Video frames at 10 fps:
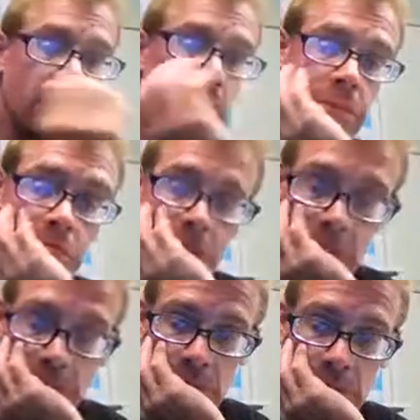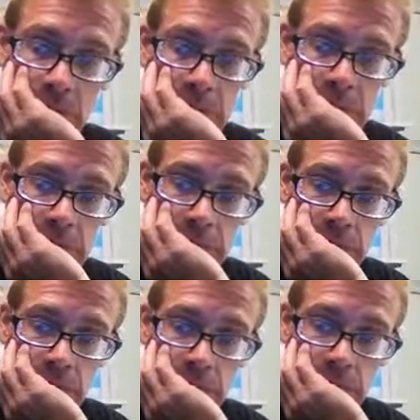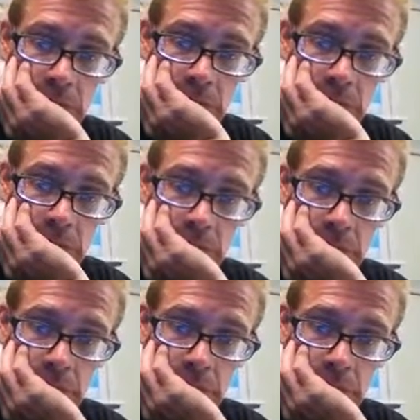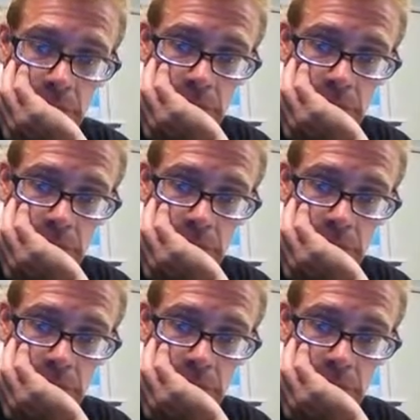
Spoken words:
(no one is talking)